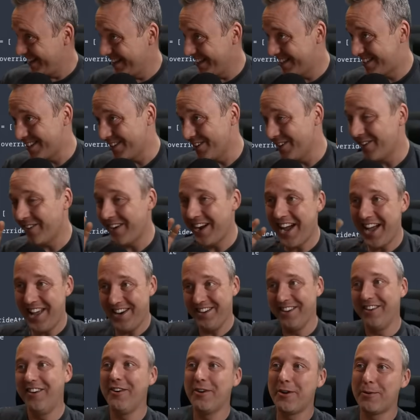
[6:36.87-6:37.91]
So you're
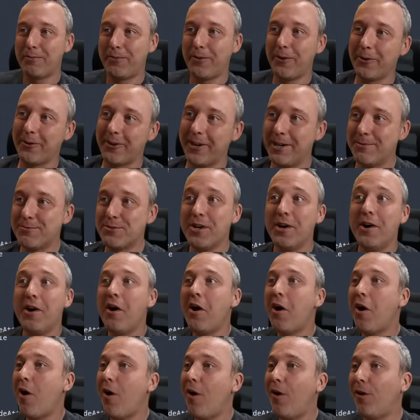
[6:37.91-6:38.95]
adding all your programs
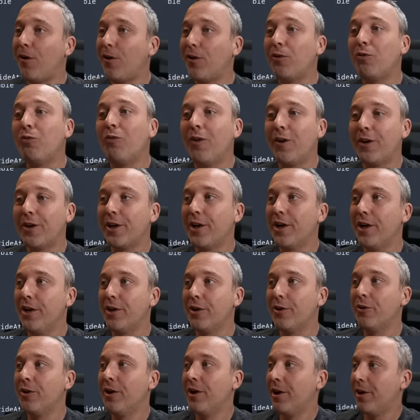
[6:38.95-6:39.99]
all in one
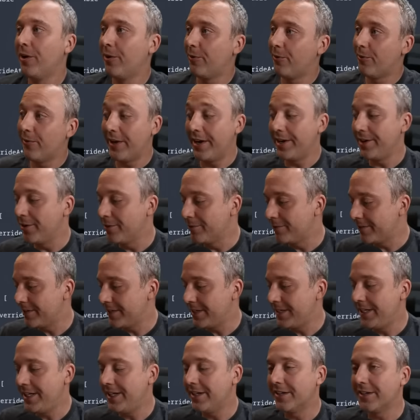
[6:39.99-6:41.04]
go right over
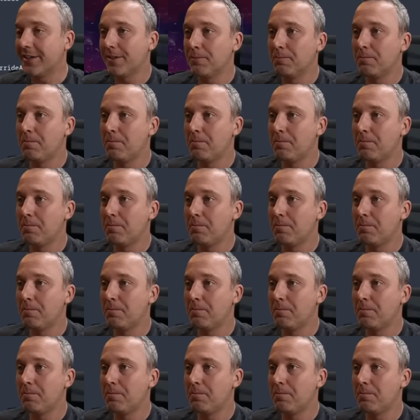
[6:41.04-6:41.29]
here.